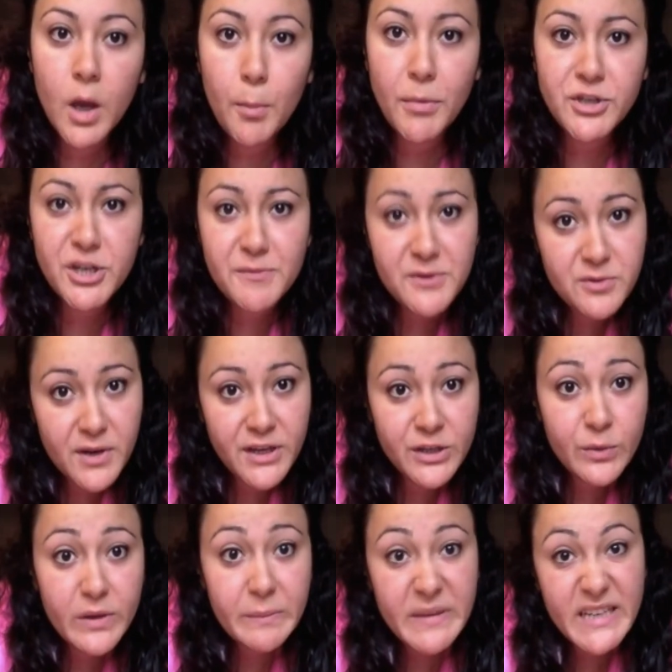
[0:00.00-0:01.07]
But just between
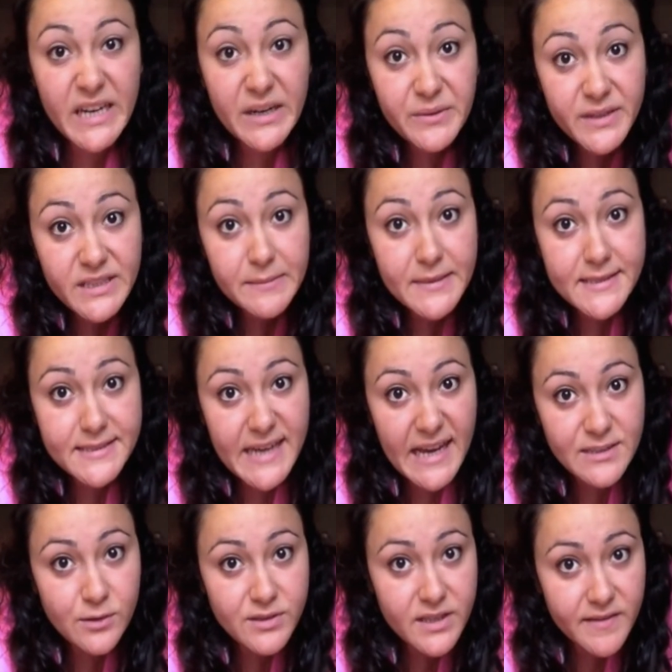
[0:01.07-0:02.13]
you and me, I really missed
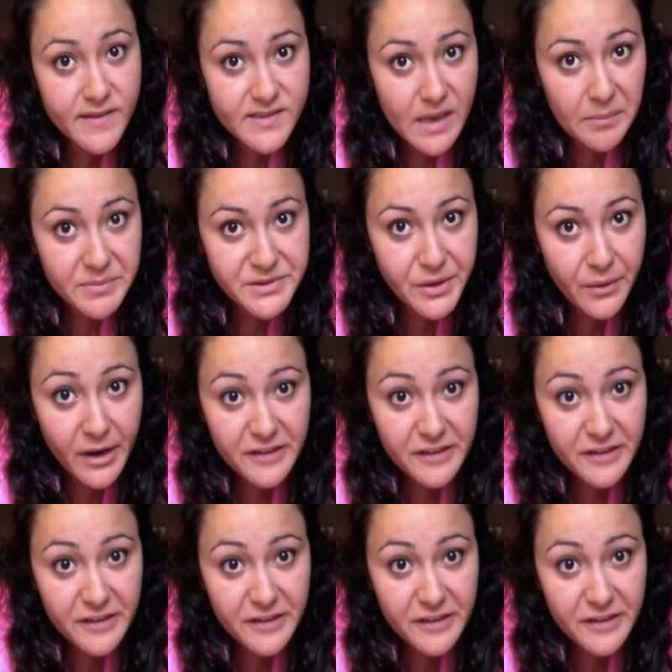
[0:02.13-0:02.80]
Tassos in this episode.